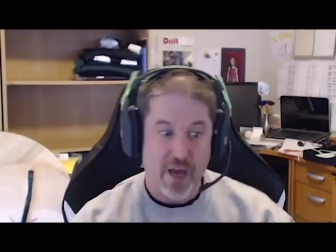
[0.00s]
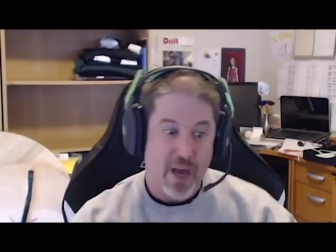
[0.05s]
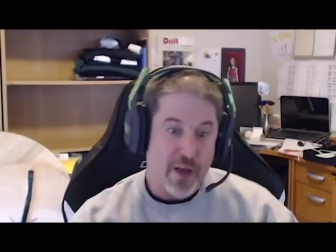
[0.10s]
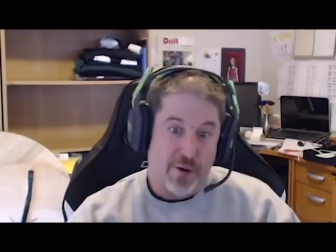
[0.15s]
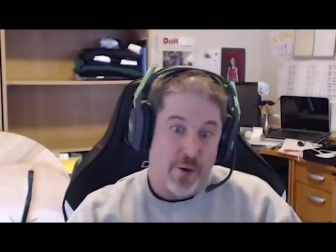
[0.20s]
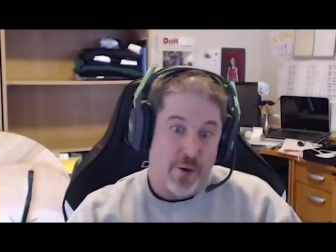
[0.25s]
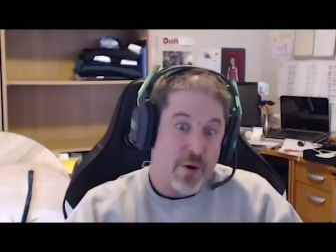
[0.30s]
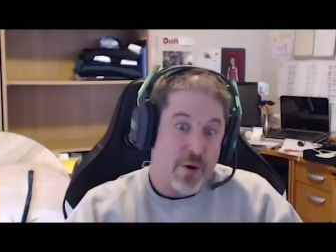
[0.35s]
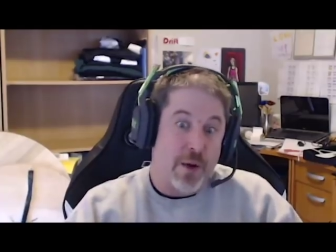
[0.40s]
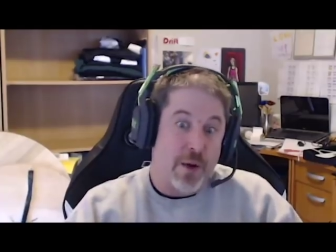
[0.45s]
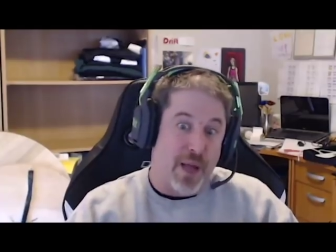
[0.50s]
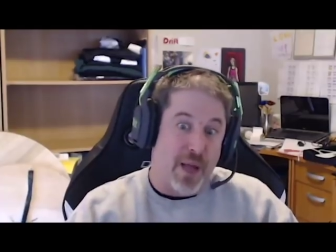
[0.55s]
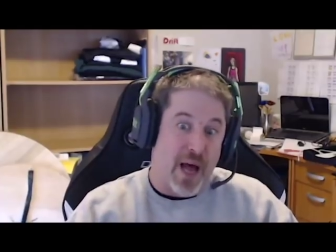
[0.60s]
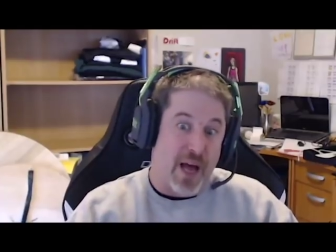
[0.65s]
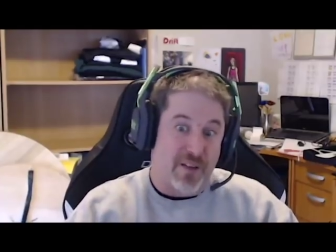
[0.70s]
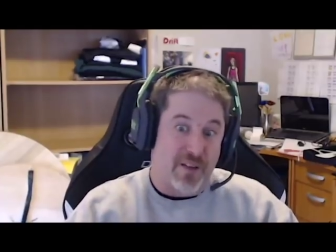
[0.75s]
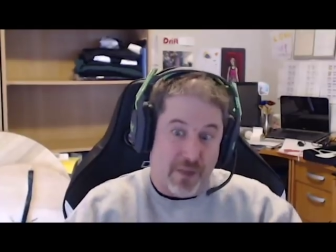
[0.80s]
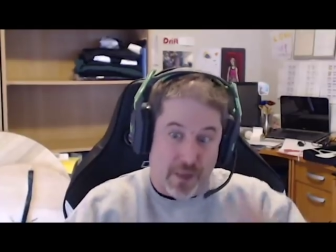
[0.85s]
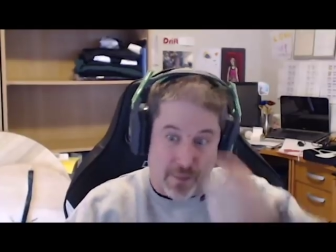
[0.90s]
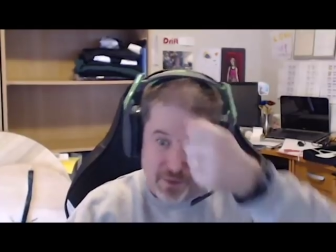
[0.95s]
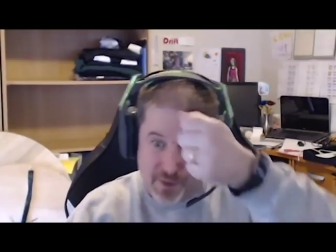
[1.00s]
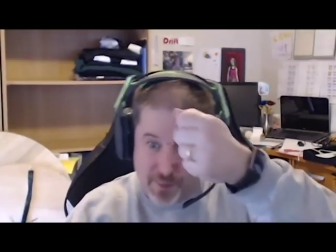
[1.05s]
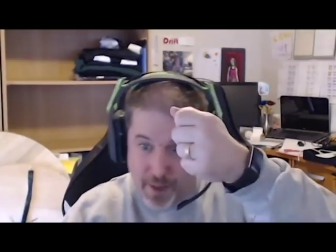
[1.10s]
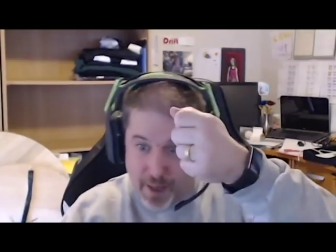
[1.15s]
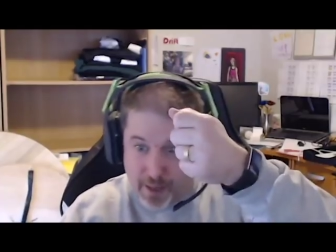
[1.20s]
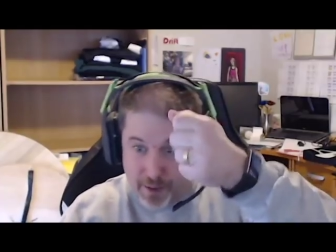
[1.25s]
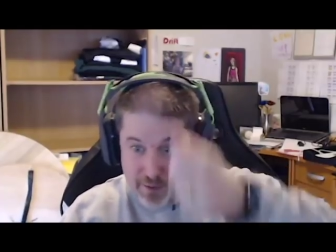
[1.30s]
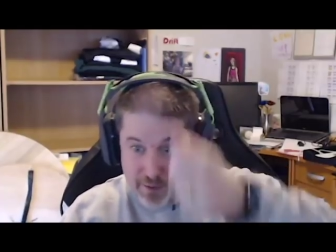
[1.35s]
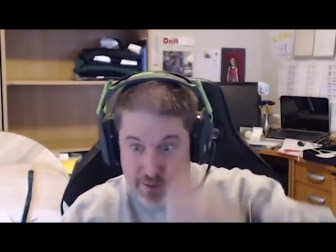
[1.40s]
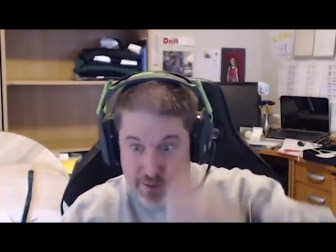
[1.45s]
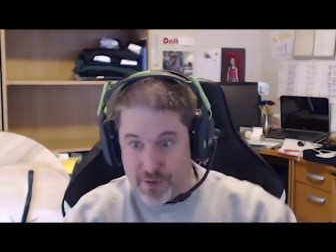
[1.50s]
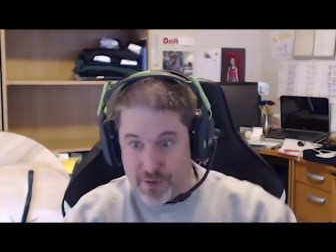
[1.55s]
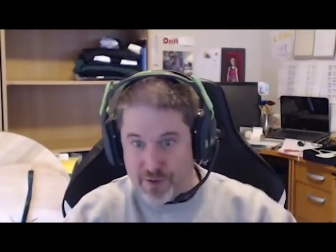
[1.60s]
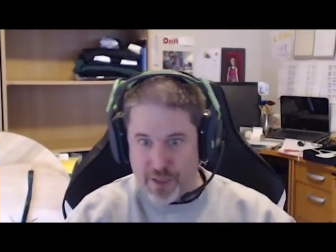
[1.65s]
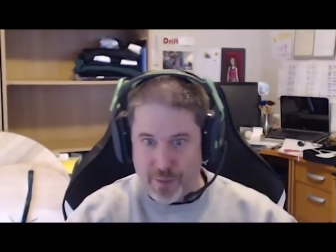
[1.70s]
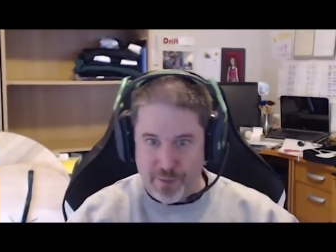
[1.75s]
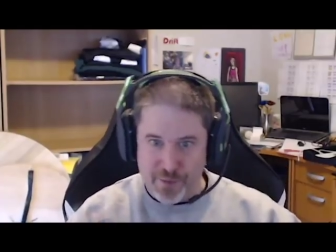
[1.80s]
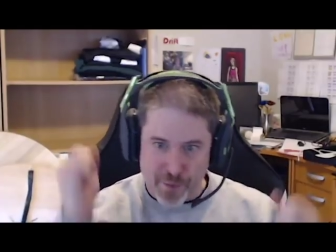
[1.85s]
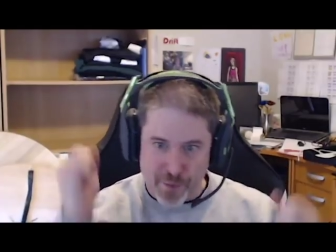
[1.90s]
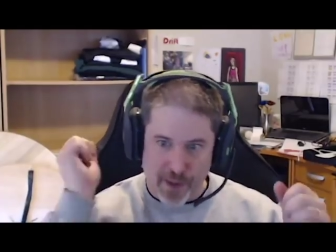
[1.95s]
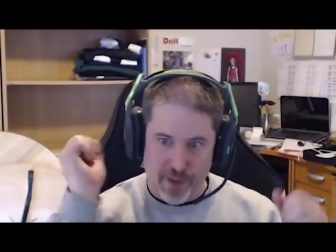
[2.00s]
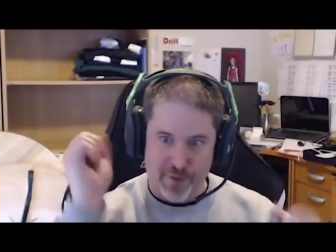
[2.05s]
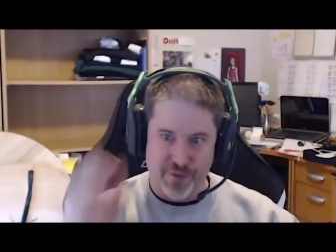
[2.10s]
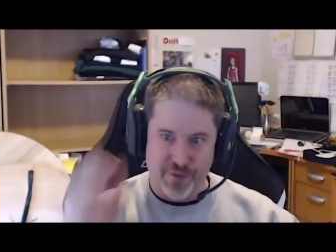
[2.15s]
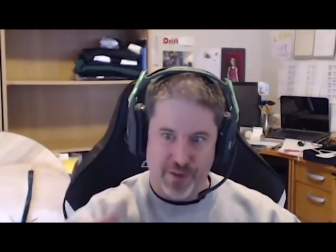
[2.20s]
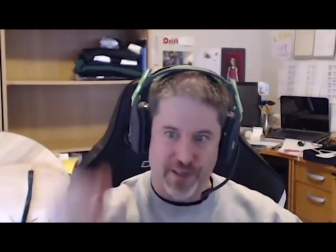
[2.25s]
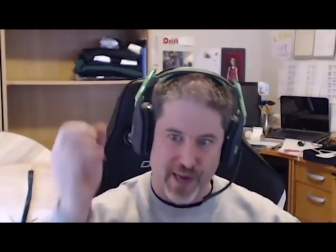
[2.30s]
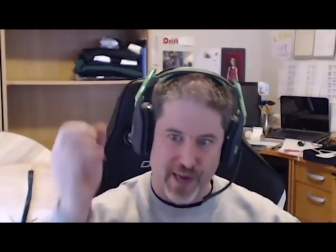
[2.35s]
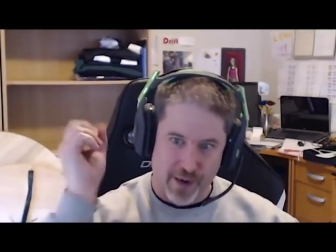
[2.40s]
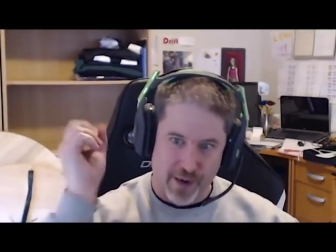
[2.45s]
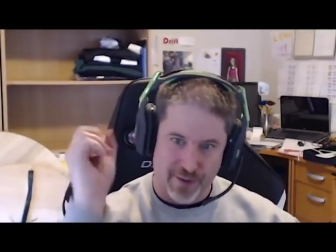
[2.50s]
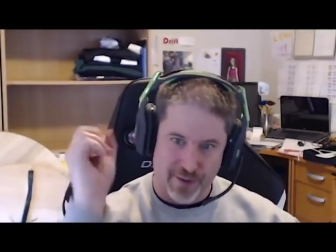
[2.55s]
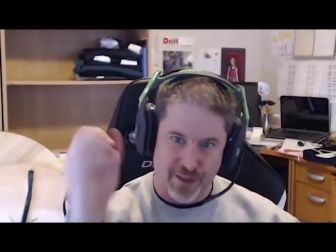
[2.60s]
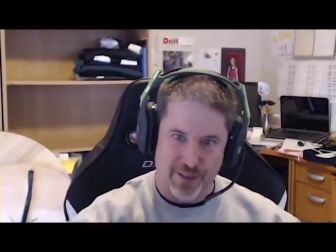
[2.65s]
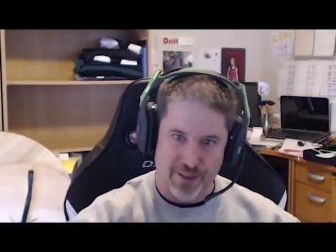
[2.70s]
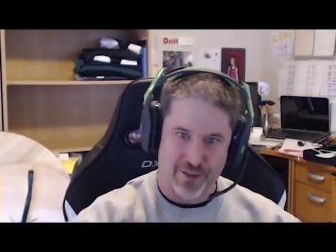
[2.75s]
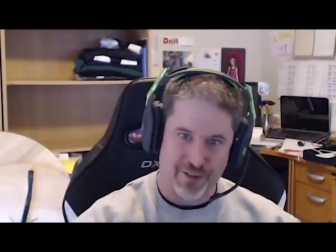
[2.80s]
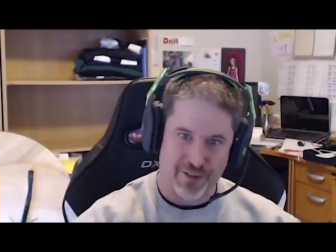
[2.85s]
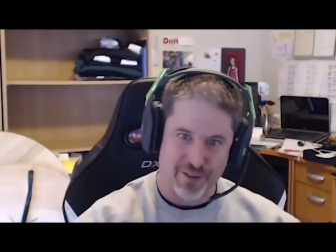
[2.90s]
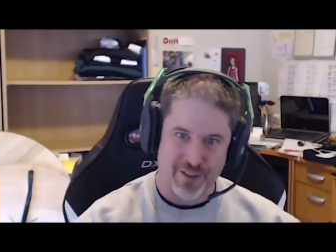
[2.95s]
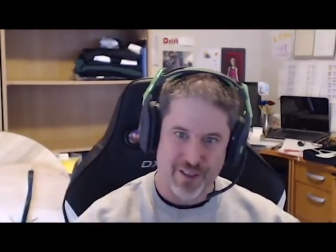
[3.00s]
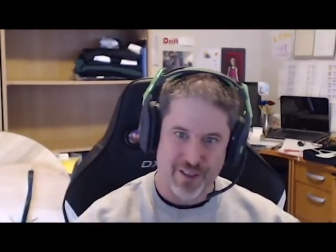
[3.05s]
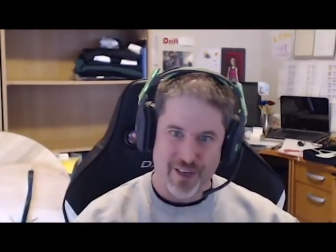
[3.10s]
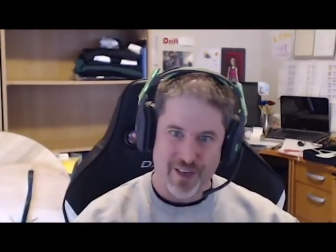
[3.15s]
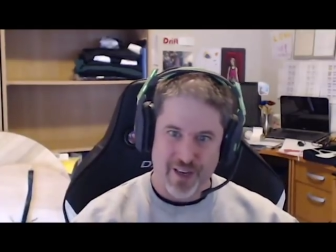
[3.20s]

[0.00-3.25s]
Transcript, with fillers: You can block some spells, some spells that count as